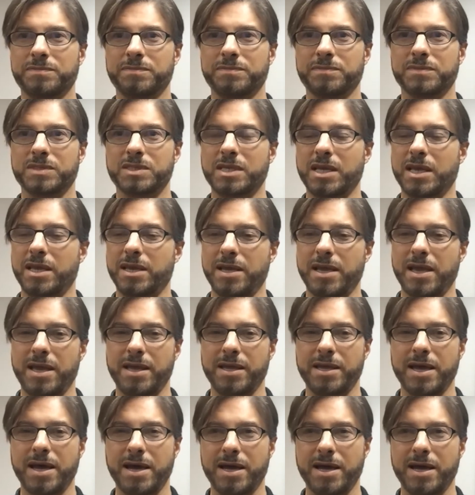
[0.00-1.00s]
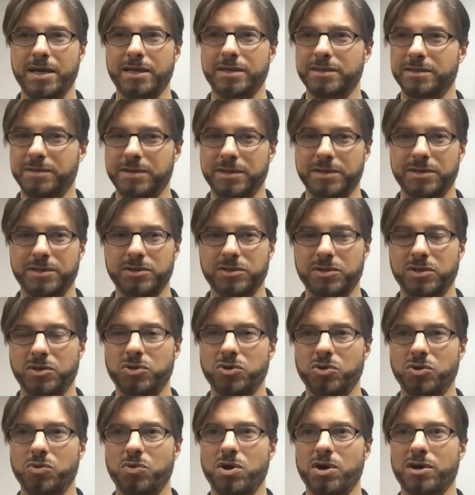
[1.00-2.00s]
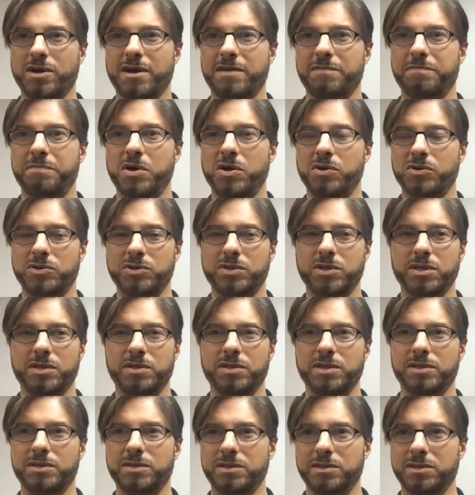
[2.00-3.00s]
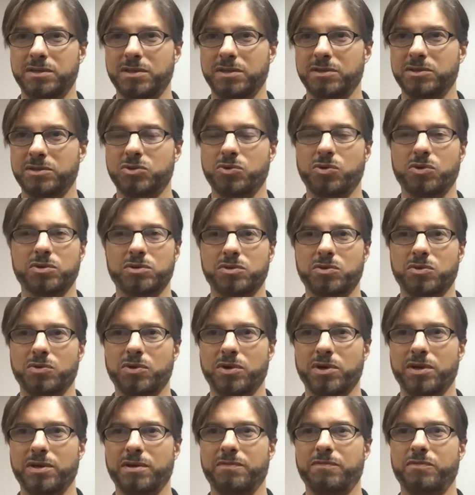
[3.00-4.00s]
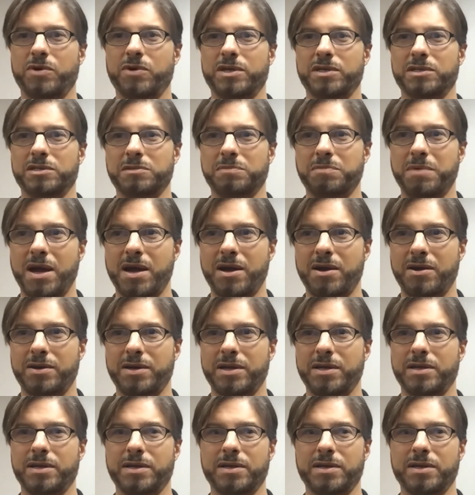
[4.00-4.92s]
say, hey guys, this is the new work I've posted. This is the short story of what inspired it.